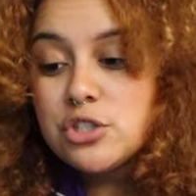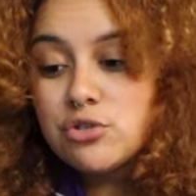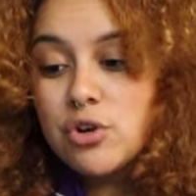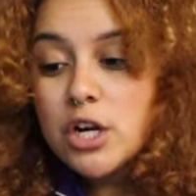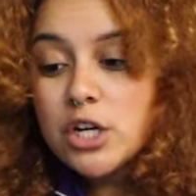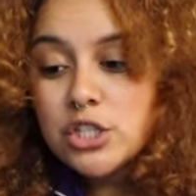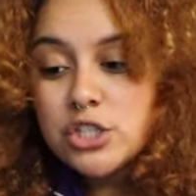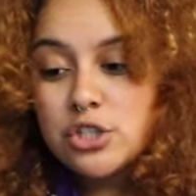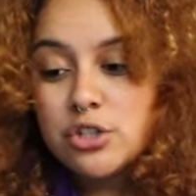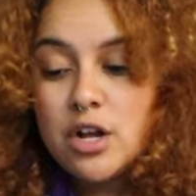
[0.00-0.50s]

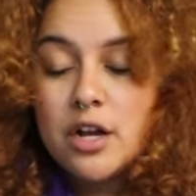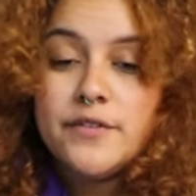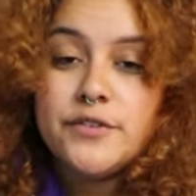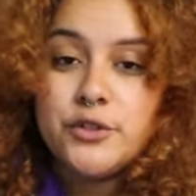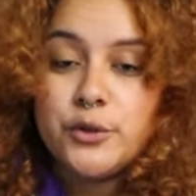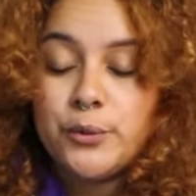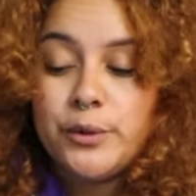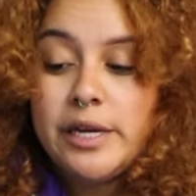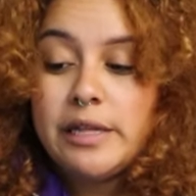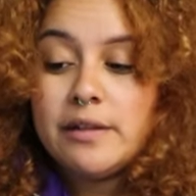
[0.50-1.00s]
structure of
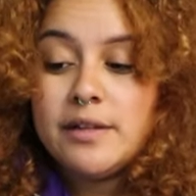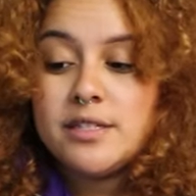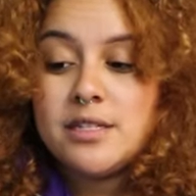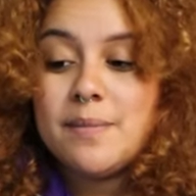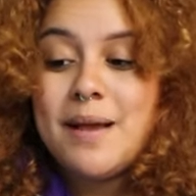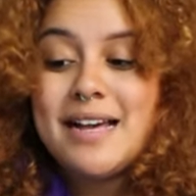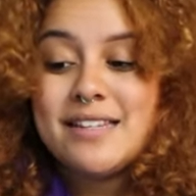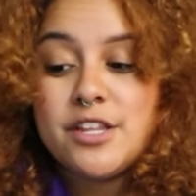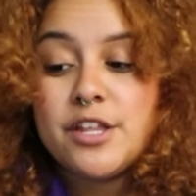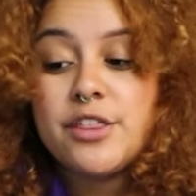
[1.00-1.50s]

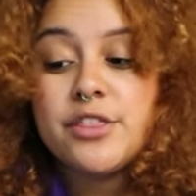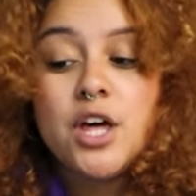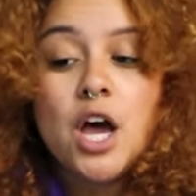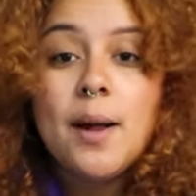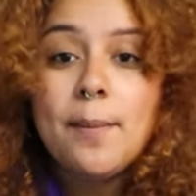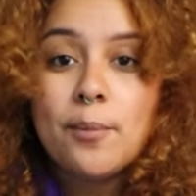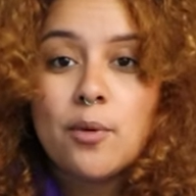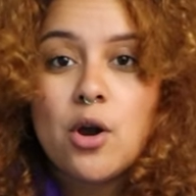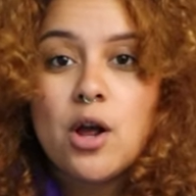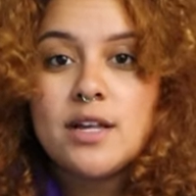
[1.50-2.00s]
Surrealism as a
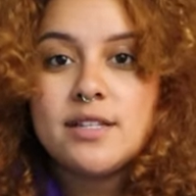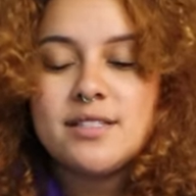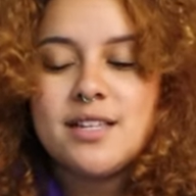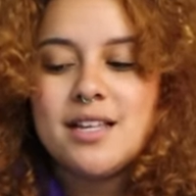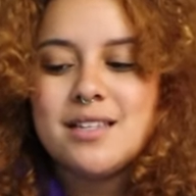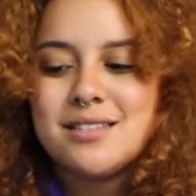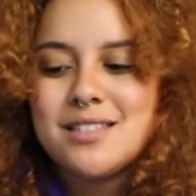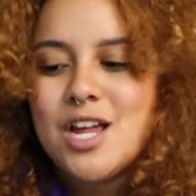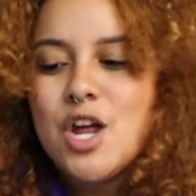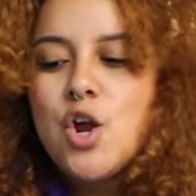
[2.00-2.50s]
thought
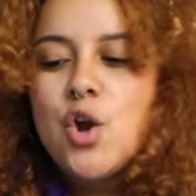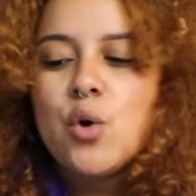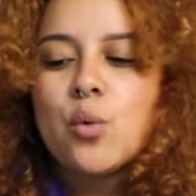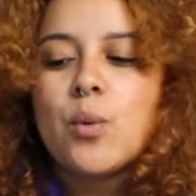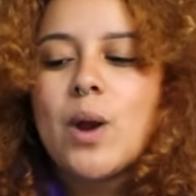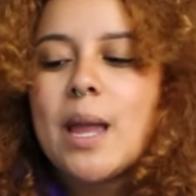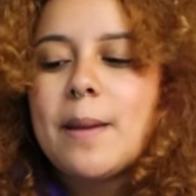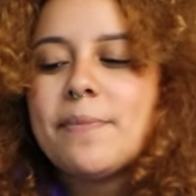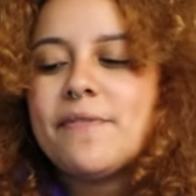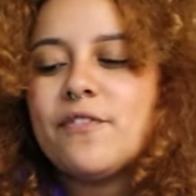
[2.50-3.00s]
process
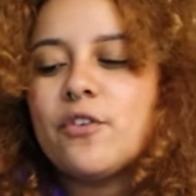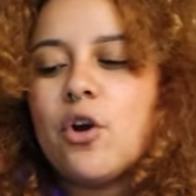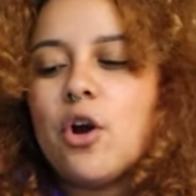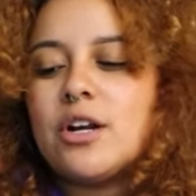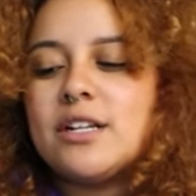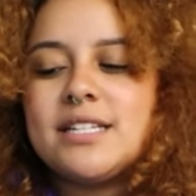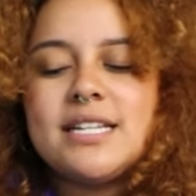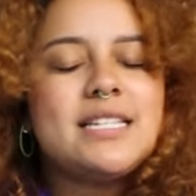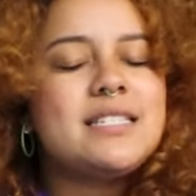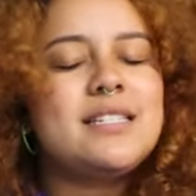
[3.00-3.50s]
ripe for
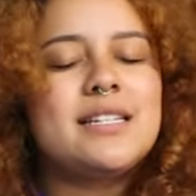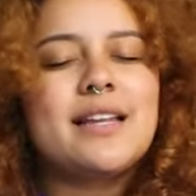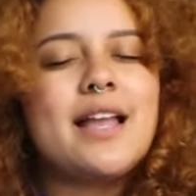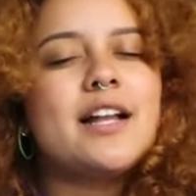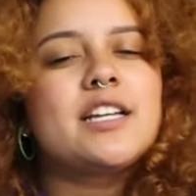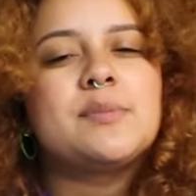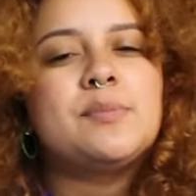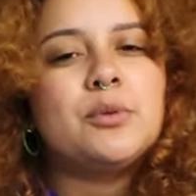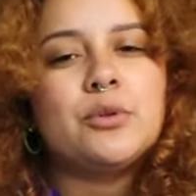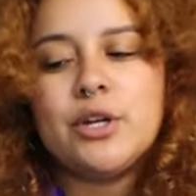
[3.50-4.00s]
artistic
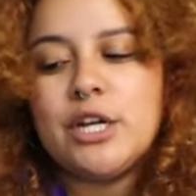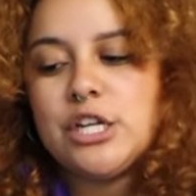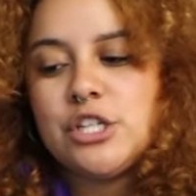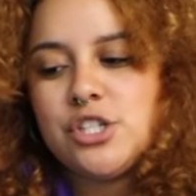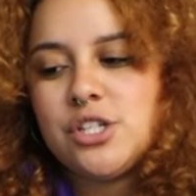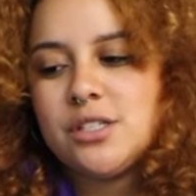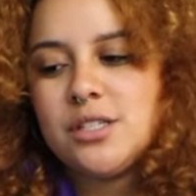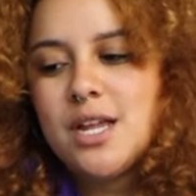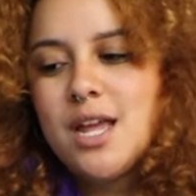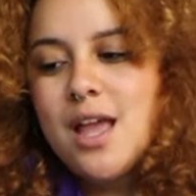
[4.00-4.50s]

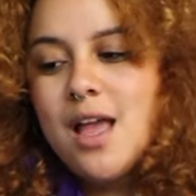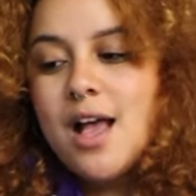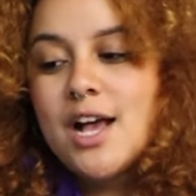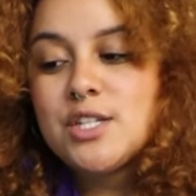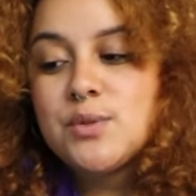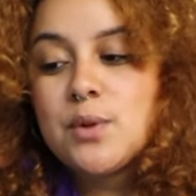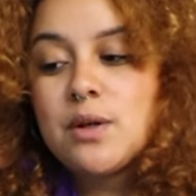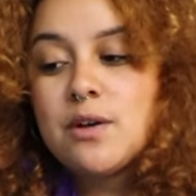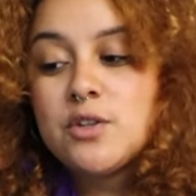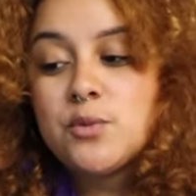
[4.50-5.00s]
exploration,
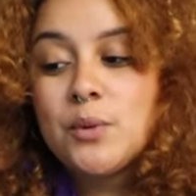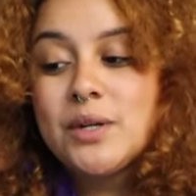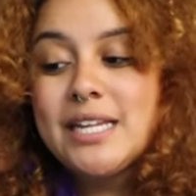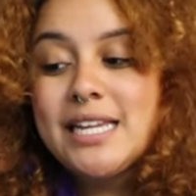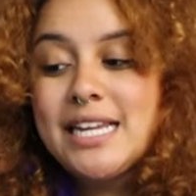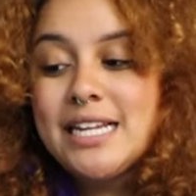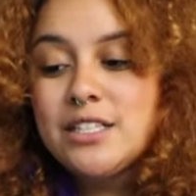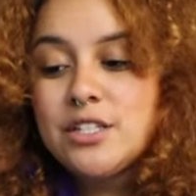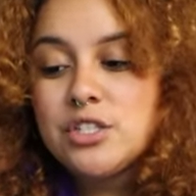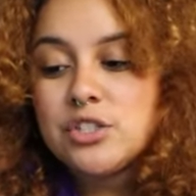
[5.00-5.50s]
as well as what
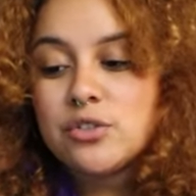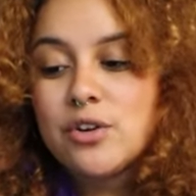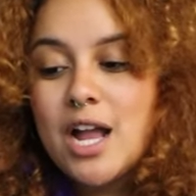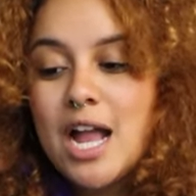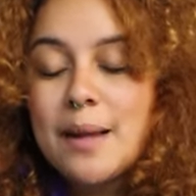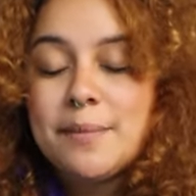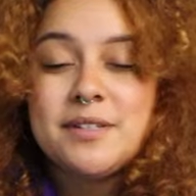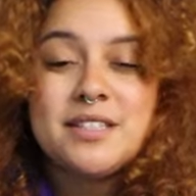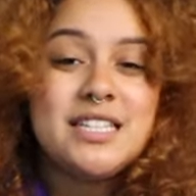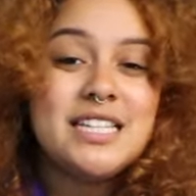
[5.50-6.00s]
he
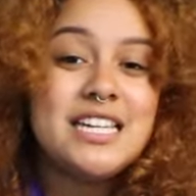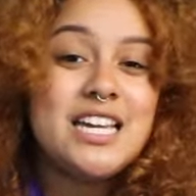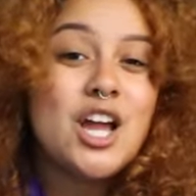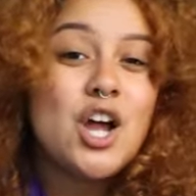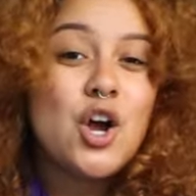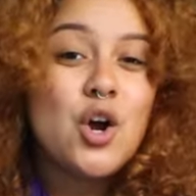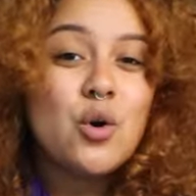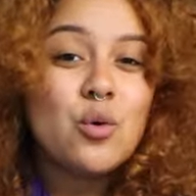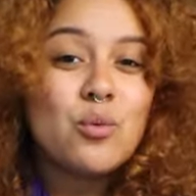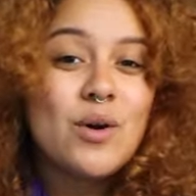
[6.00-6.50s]
described the
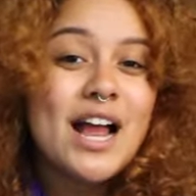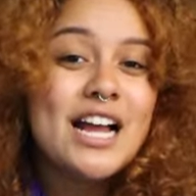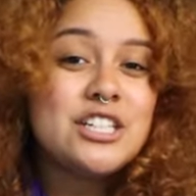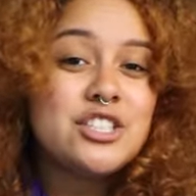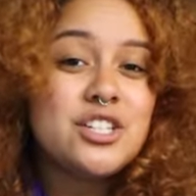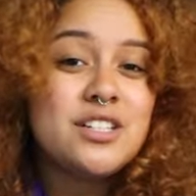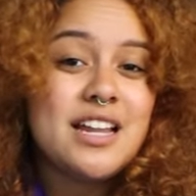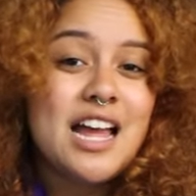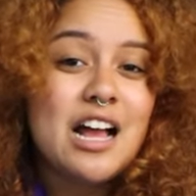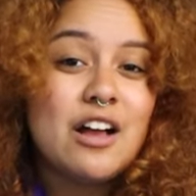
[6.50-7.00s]

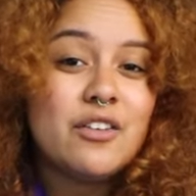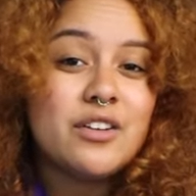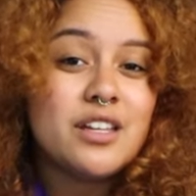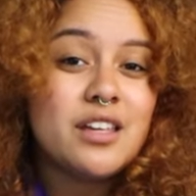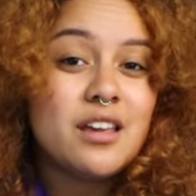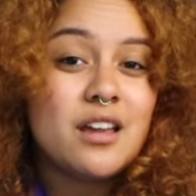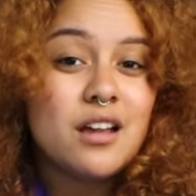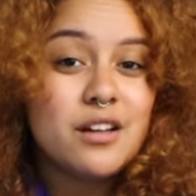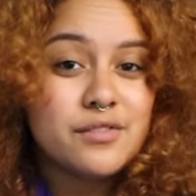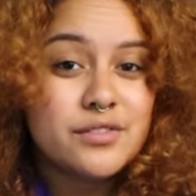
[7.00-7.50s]

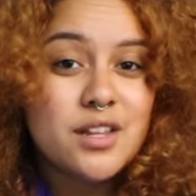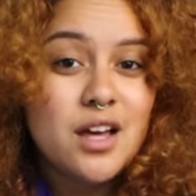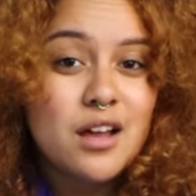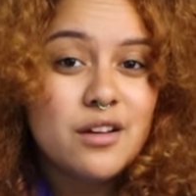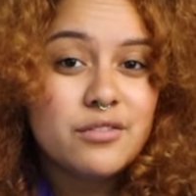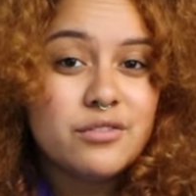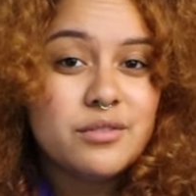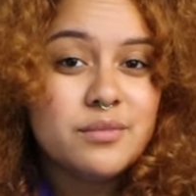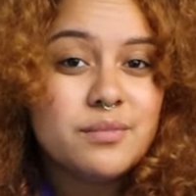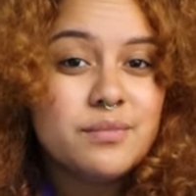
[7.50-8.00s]
irrationality of
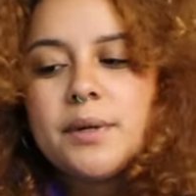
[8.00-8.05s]
love.